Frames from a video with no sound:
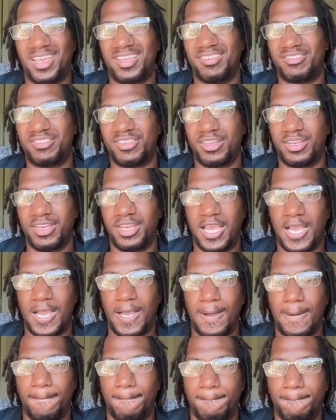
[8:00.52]
he's in now.
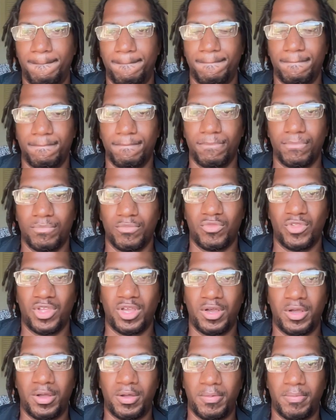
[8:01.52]

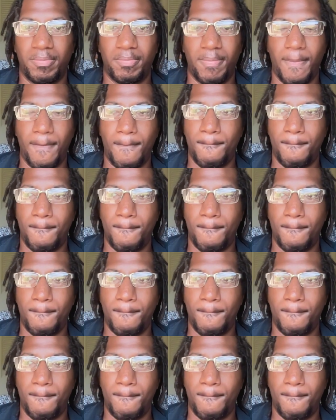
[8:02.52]
Um,